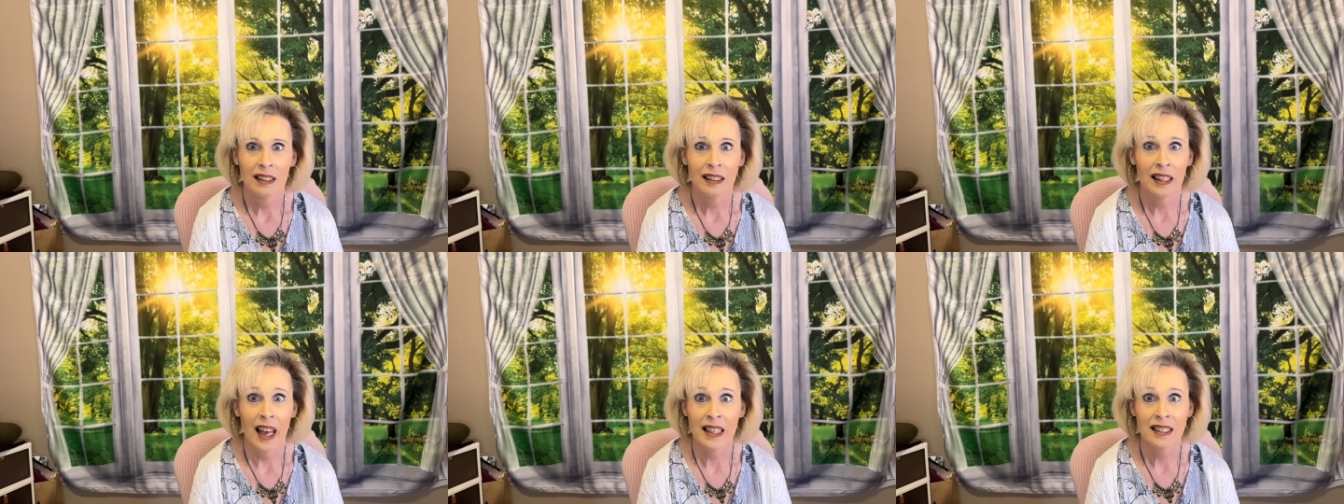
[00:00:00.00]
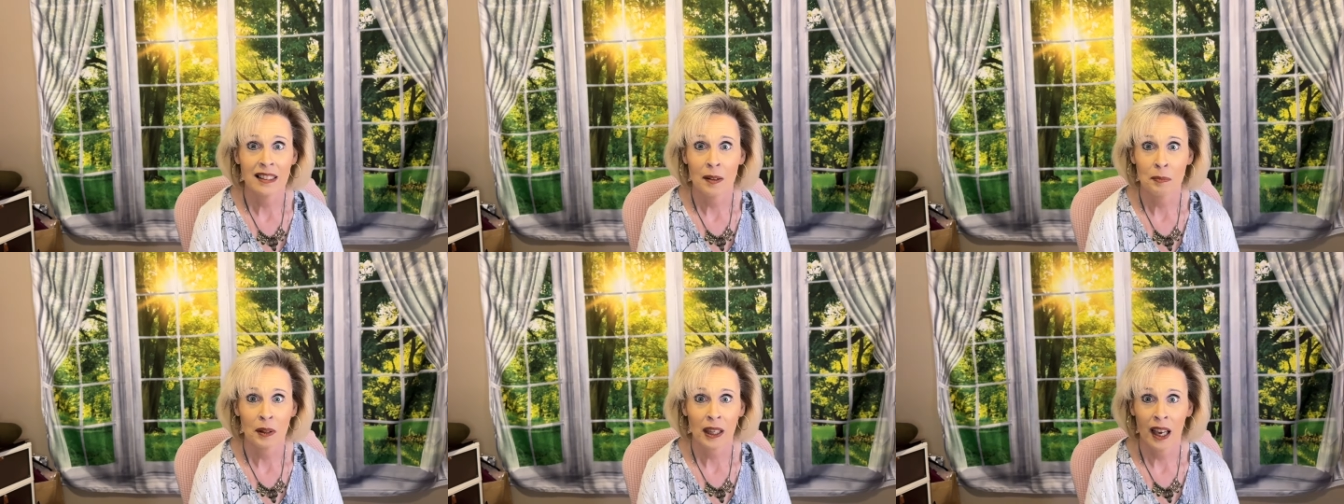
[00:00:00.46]
that's
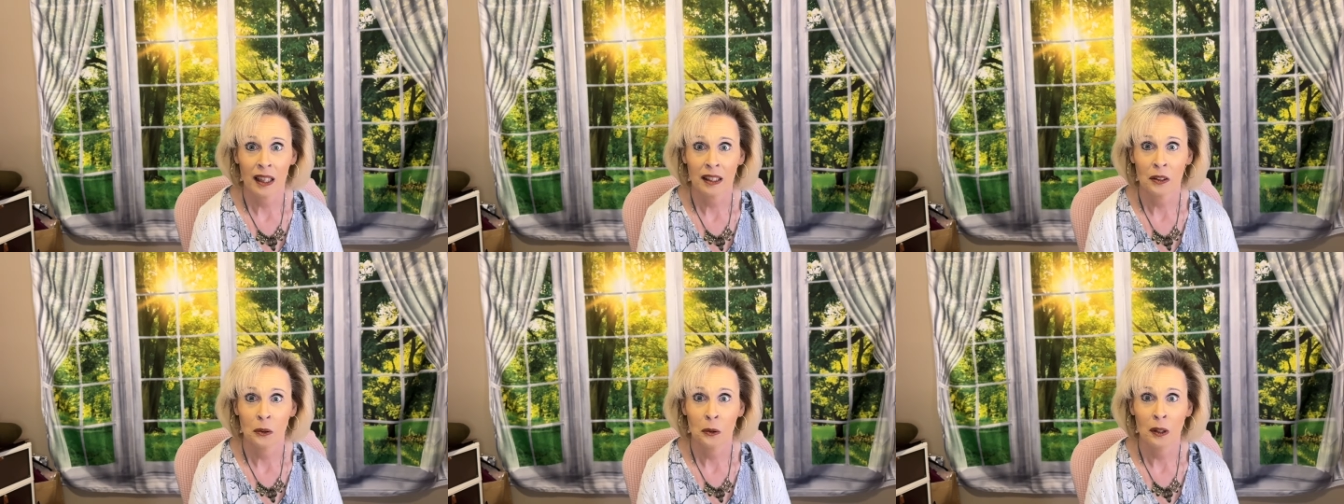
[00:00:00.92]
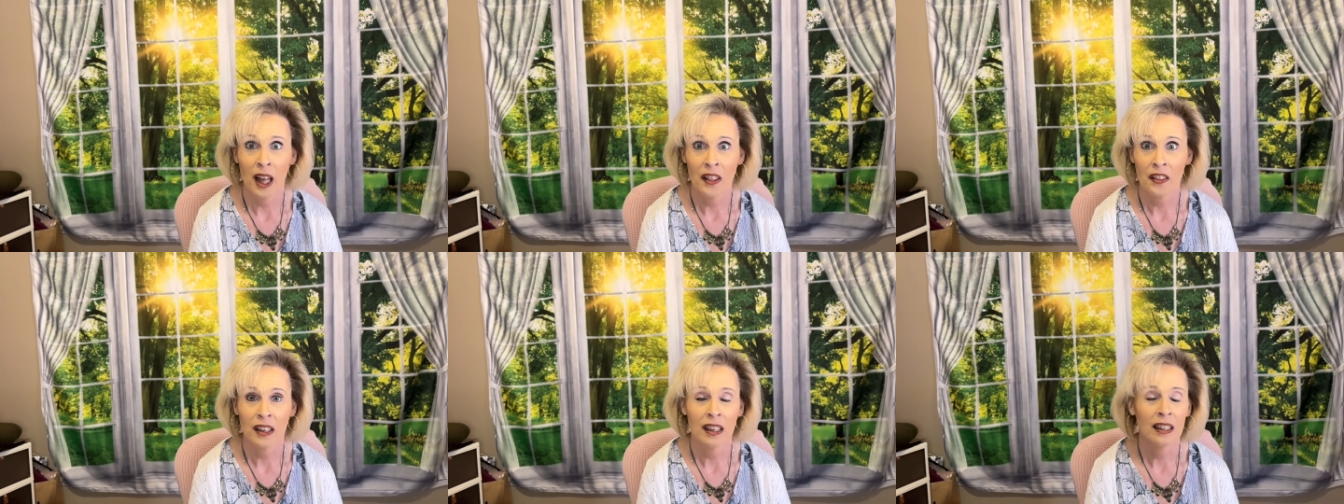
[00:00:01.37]
something kind of cool, I
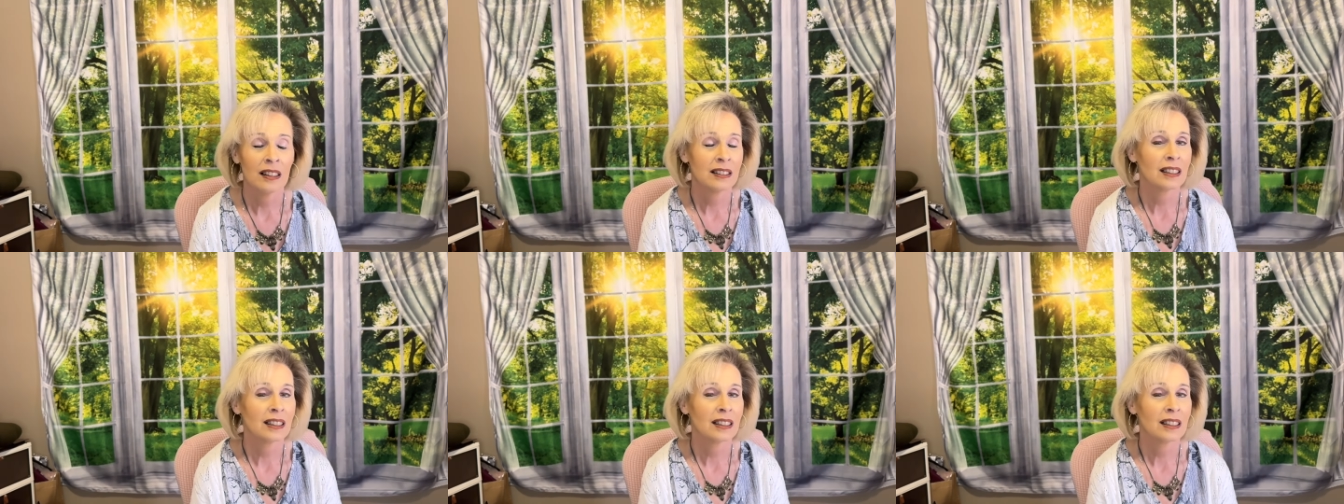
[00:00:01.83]
think.